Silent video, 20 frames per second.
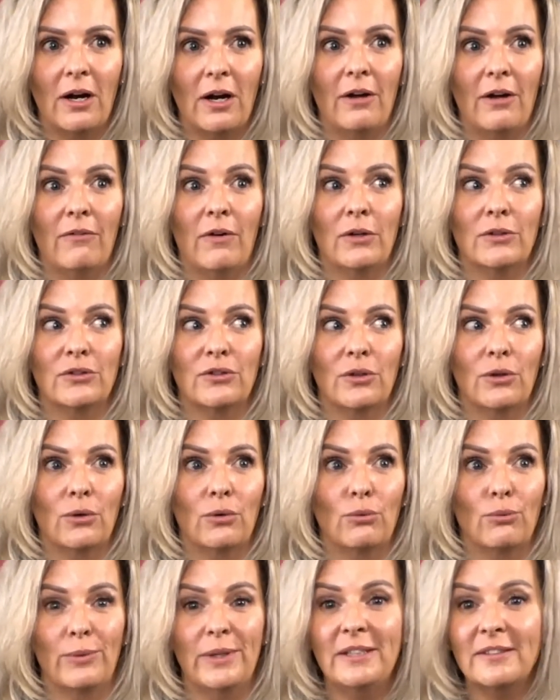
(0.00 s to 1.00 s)
I've
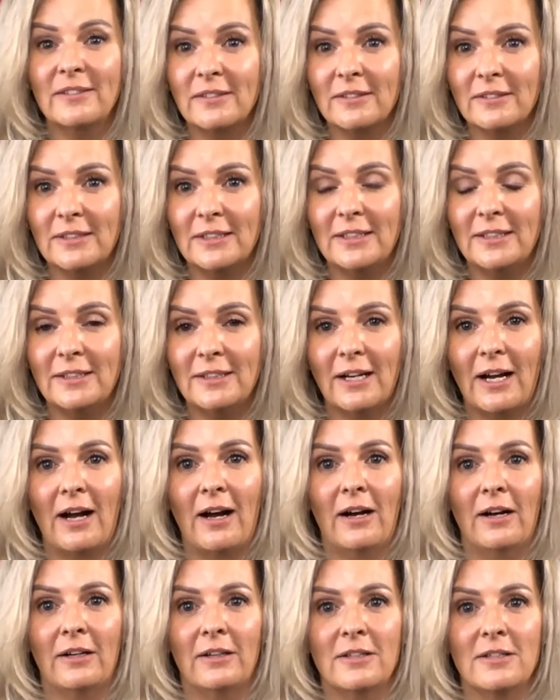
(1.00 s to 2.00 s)
also recently
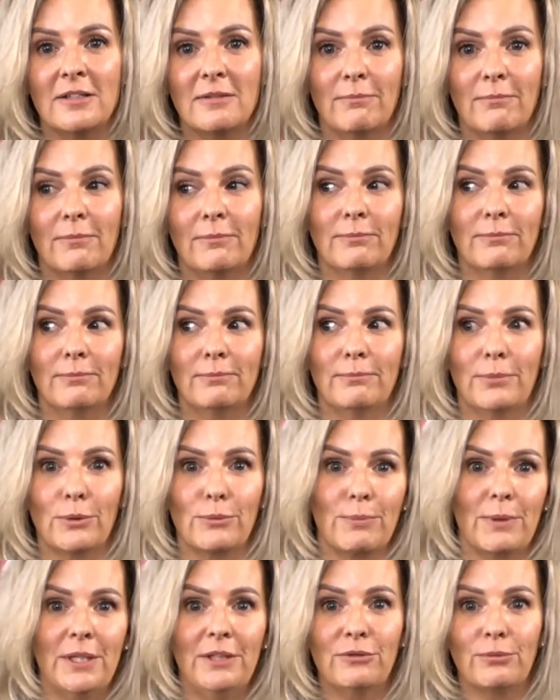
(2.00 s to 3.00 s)
had both
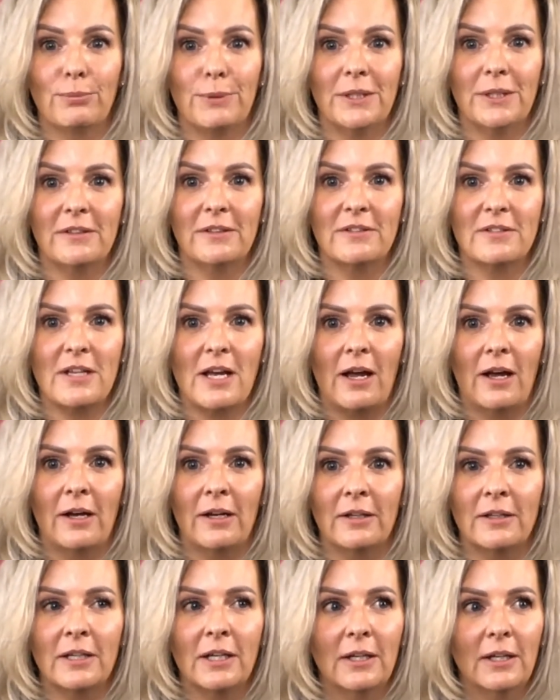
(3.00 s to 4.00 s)
my knees replaced
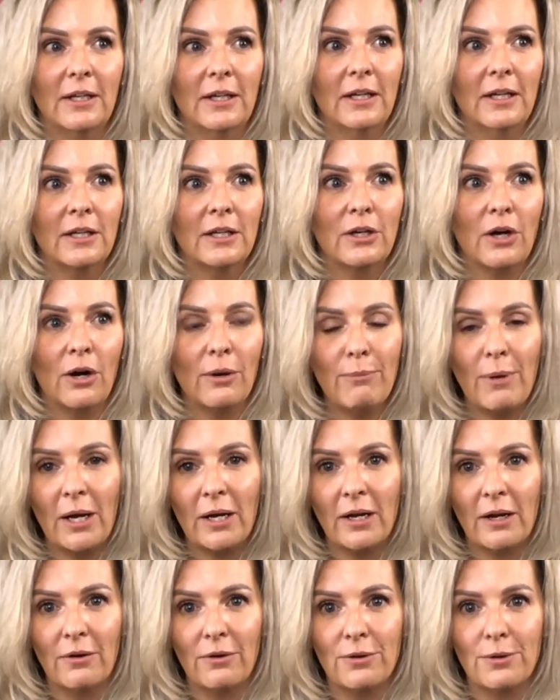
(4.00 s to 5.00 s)
and gone back
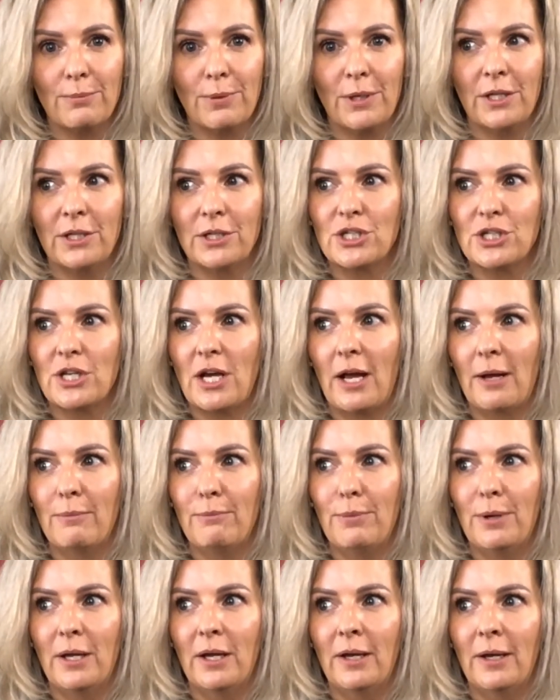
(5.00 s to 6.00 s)
out on the pitch and
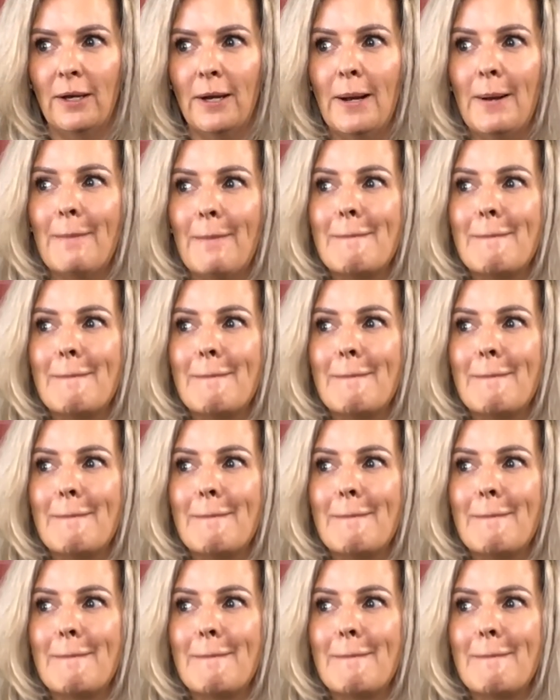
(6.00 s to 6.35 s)
been,